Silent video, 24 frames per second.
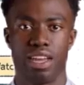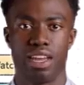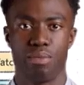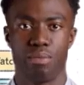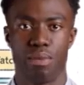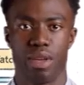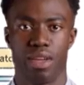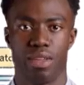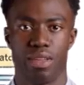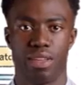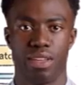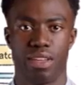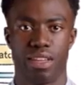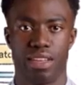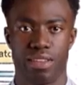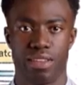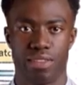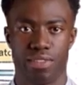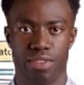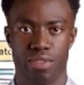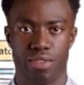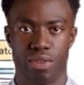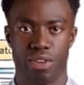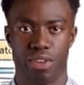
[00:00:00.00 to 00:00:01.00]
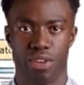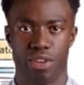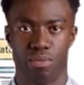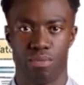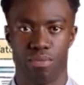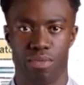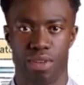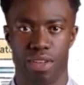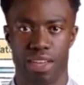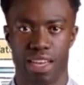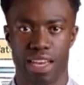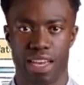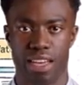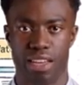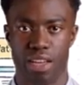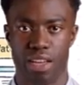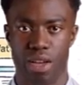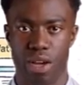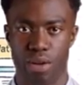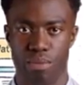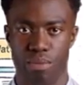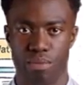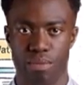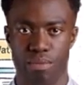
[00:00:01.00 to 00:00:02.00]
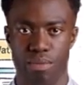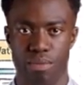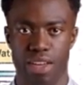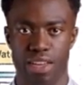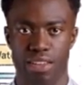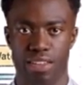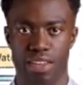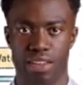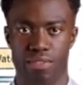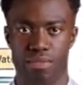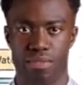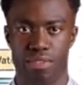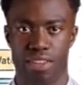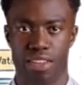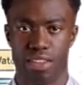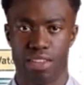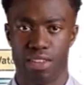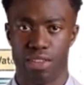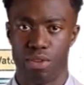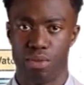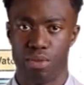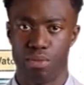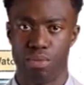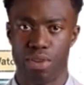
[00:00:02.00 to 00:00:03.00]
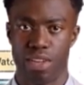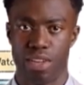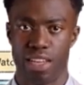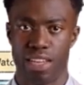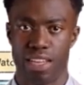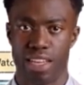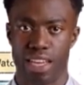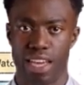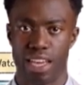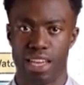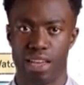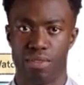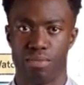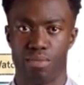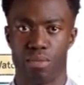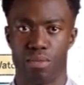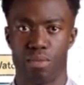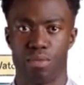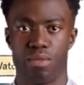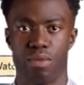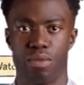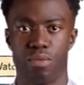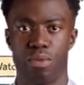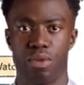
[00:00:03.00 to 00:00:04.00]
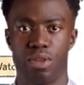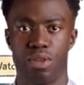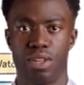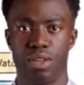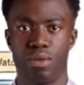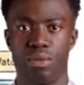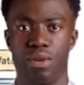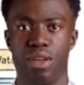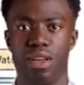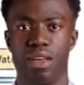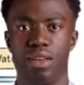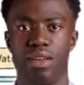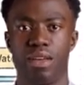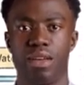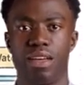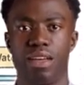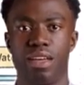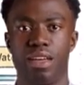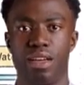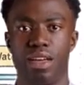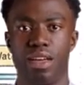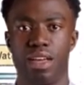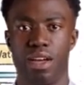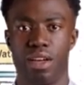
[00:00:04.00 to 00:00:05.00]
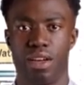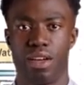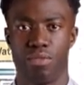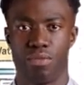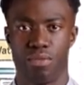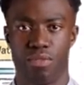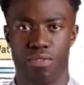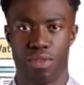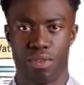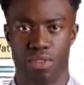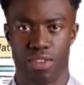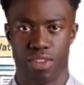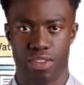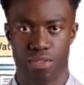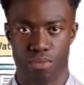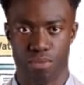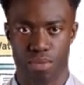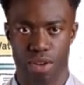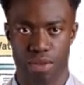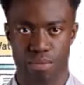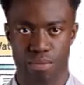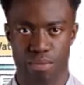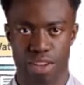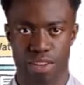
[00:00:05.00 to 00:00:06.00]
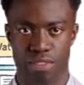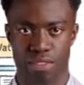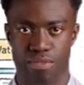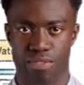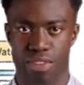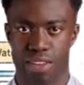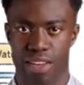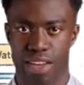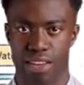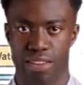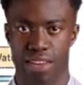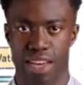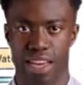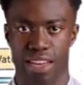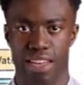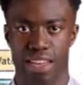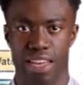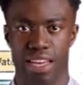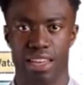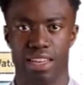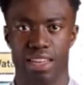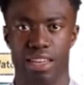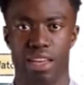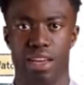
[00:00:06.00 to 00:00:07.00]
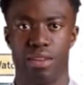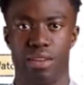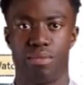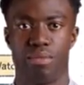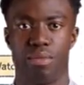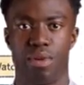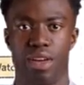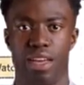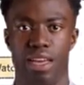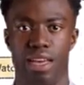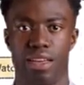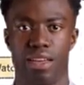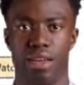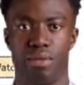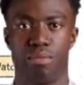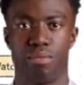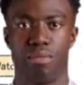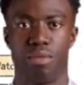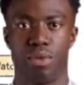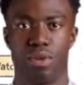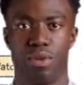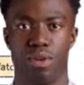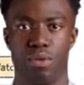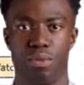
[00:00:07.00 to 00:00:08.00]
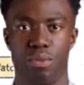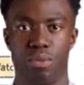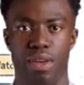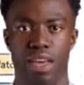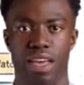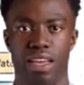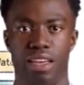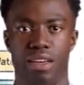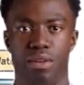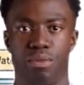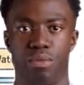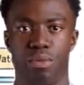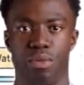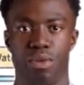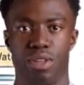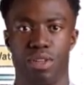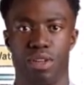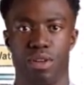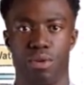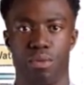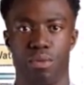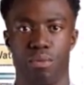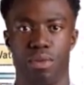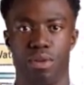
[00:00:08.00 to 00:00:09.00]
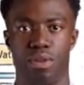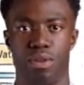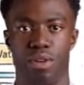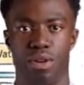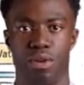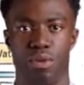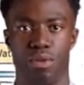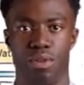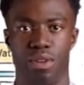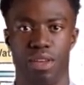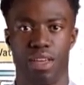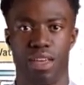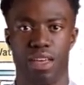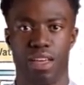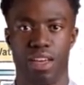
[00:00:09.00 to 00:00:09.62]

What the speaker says: spots. You've really got to optimize the physical real estate of your viewer's screen here. First, your primary affiliate link needs to live right in the first 2 lines of your description so